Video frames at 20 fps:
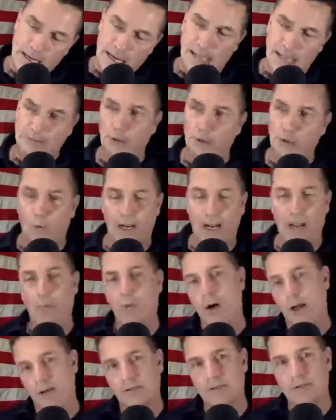And so, what I
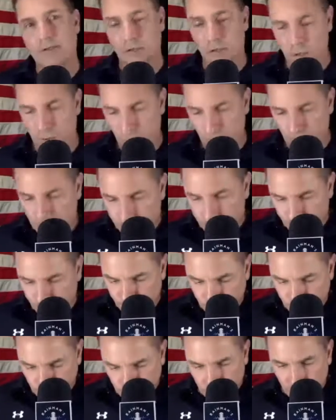wanted to do
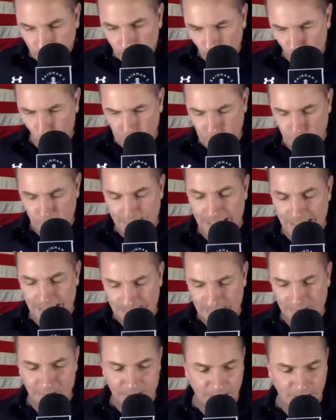once we get
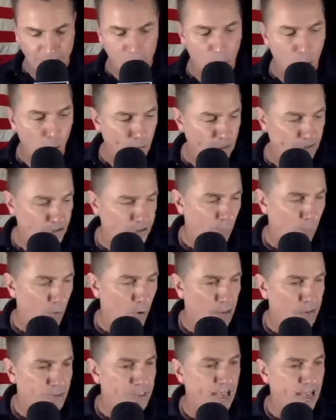this thing going is I
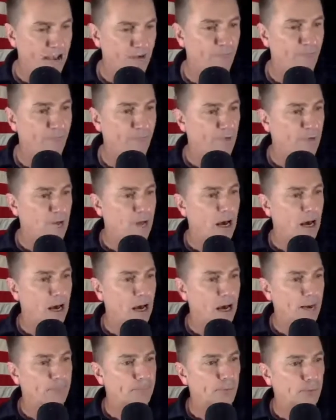wanted to have
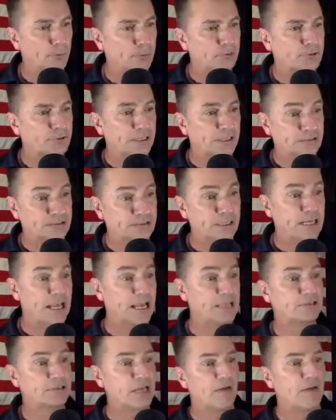uh, Bruce in
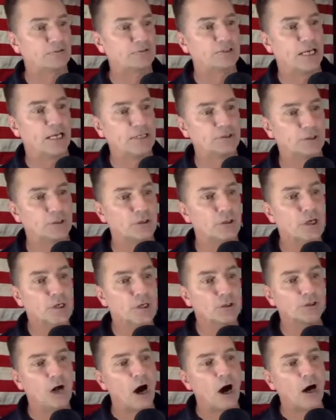today's conversation
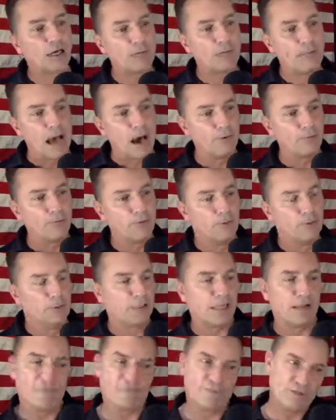talk about
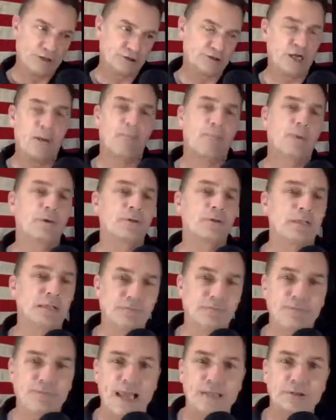kind of finish up with the
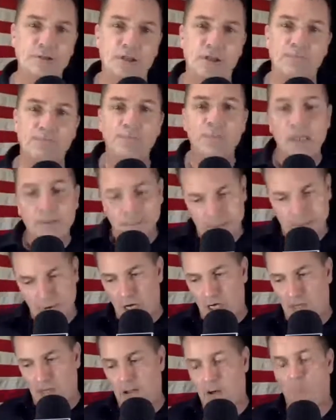invasion and
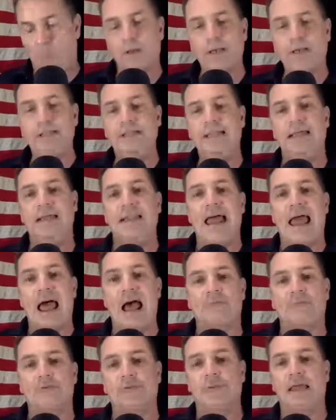talk about what he did
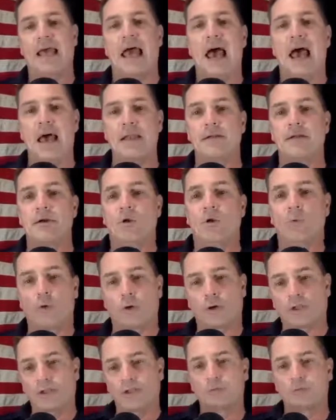after that
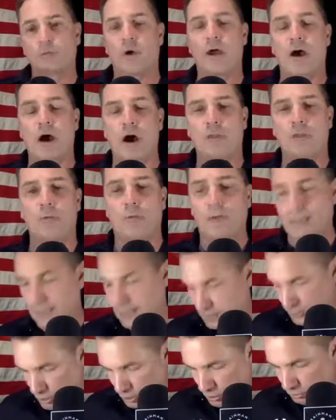working his way all the way
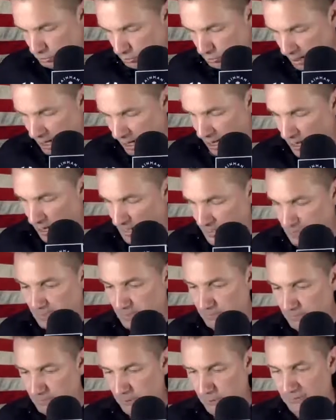into uh, into
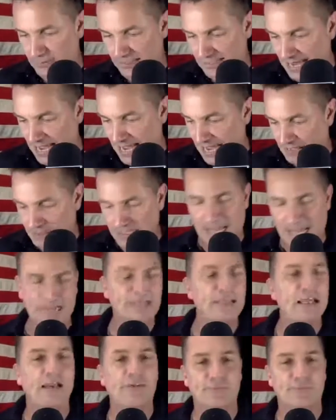the billet that he had at
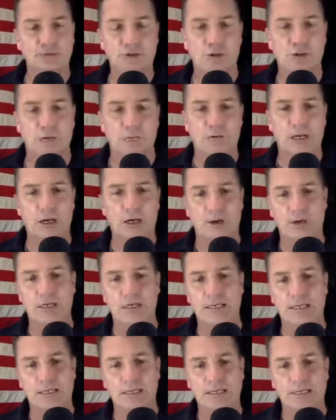the end of his career
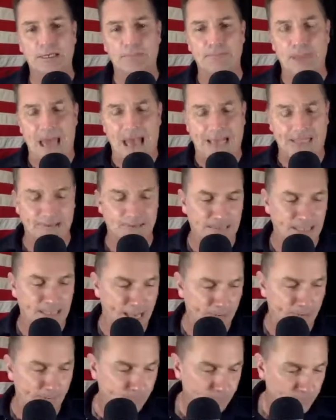in, in Pakistan.